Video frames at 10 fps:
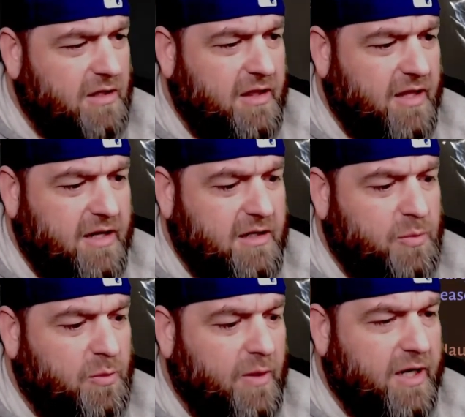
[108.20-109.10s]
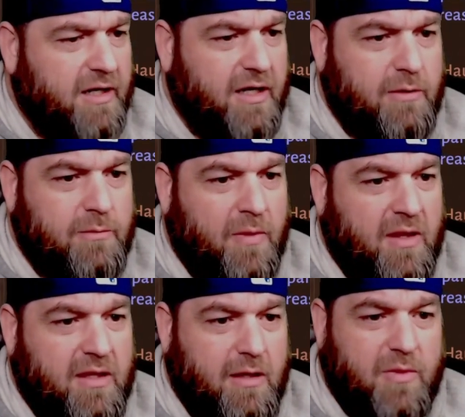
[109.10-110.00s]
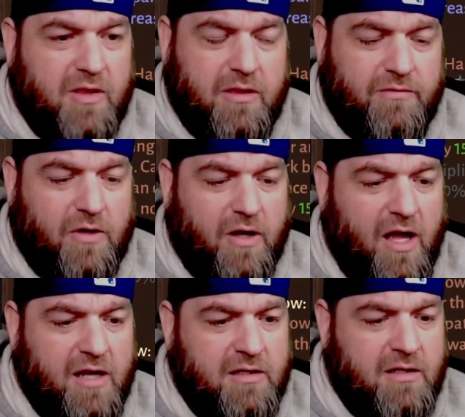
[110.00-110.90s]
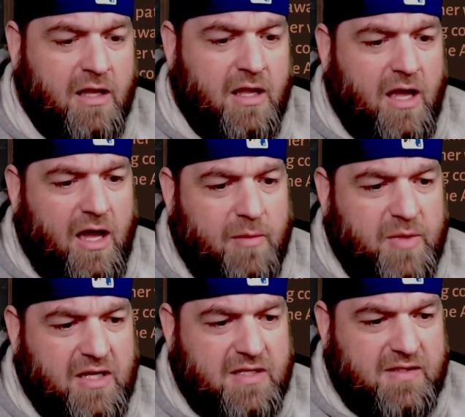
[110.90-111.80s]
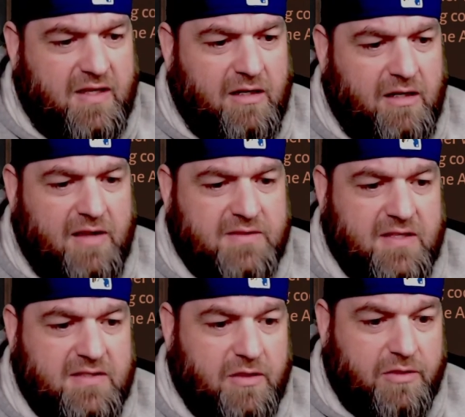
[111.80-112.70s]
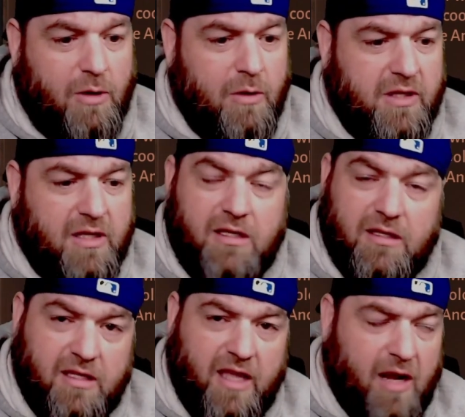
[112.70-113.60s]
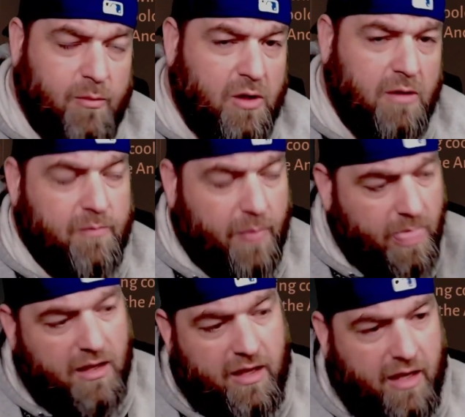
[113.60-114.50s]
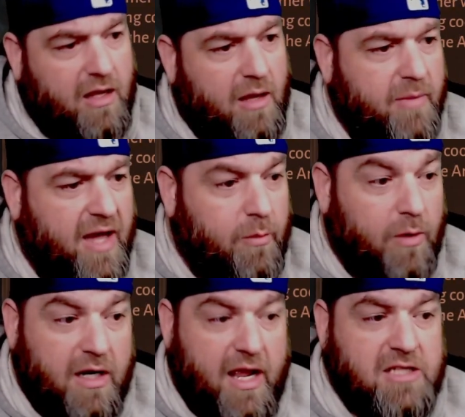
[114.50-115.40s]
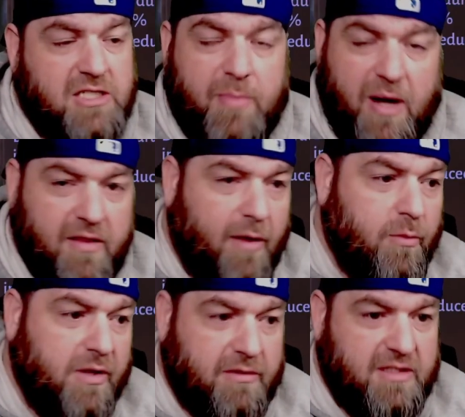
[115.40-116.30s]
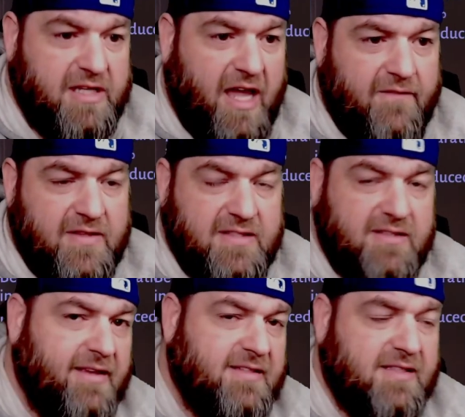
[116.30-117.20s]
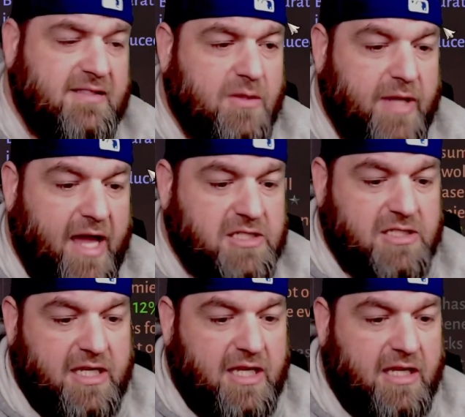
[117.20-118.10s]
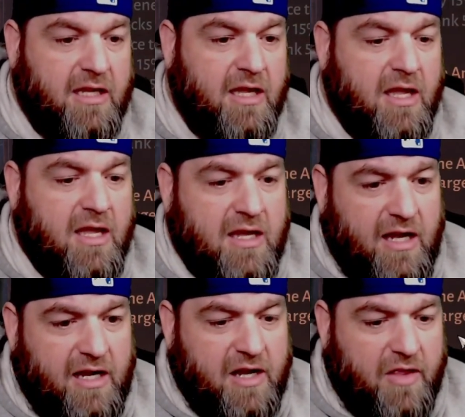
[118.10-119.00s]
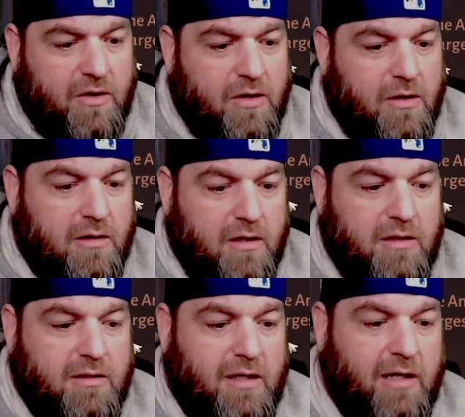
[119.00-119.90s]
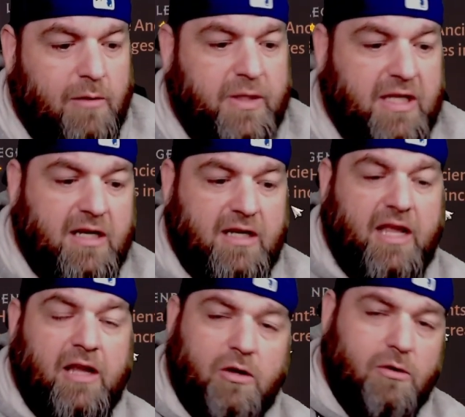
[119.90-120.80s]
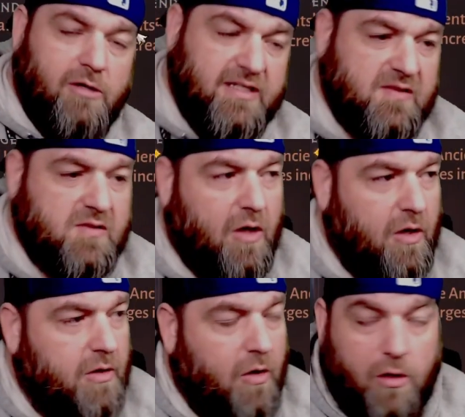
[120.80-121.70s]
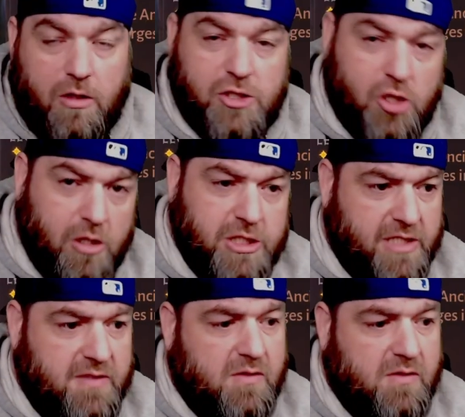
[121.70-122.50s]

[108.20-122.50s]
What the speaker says: that up right now. Yep, the Forgotten, because it allows us to throw the hammer and come back. We're going to actually pair that with Davin's Legacy, so we actually get another we get an increase on our charges